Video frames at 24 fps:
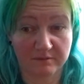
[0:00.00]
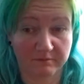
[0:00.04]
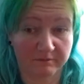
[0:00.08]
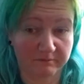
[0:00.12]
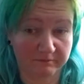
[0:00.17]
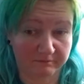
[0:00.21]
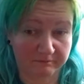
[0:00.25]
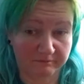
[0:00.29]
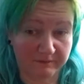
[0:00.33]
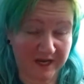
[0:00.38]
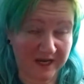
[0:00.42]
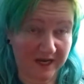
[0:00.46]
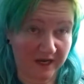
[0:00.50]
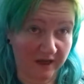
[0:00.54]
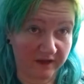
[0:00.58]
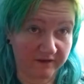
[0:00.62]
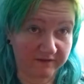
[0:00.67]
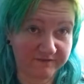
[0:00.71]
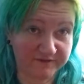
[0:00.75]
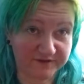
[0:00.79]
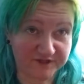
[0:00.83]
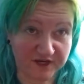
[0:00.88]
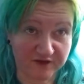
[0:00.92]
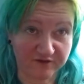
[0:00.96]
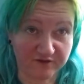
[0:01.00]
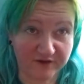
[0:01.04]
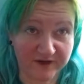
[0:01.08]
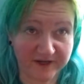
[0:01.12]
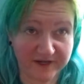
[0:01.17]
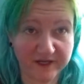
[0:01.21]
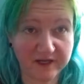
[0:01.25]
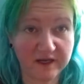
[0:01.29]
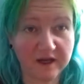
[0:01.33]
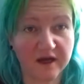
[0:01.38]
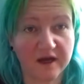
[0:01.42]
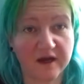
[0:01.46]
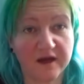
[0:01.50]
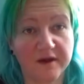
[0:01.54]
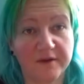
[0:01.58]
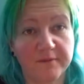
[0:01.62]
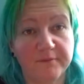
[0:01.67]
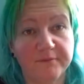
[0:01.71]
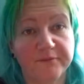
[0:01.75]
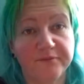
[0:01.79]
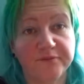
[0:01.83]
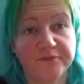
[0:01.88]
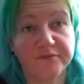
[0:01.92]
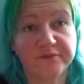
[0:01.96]
my life generally.
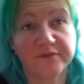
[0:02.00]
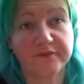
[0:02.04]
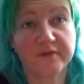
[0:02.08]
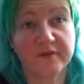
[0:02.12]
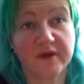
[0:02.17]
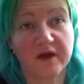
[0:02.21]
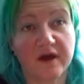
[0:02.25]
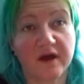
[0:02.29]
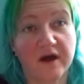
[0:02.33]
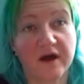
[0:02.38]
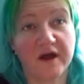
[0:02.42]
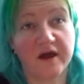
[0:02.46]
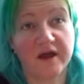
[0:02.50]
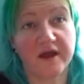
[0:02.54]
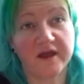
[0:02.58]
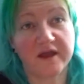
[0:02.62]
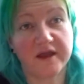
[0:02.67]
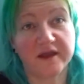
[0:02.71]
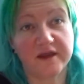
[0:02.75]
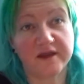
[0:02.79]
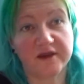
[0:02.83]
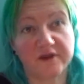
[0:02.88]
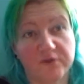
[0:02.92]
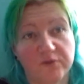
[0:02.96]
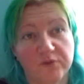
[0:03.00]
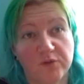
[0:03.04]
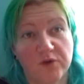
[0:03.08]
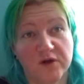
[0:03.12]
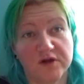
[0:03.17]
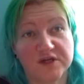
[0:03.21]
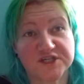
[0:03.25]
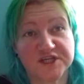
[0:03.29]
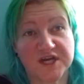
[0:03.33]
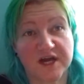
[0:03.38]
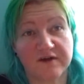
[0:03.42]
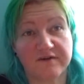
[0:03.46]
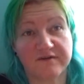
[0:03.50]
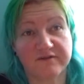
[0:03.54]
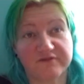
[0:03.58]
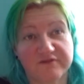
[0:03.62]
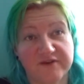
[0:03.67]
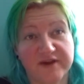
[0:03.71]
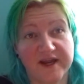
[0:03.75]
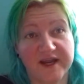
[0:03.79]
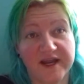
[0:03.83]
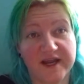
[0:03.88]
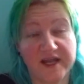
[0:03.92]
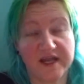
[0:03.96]
I watch out for
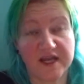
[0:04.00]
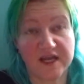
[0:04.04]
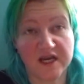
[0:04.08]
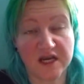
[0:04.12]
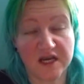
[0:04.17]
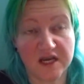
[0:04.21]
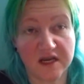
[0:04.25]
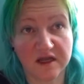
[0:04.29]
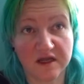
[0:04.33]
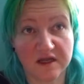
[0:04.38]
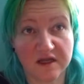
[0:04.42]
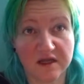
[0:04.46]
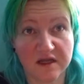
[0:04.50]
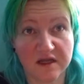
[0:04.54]
it in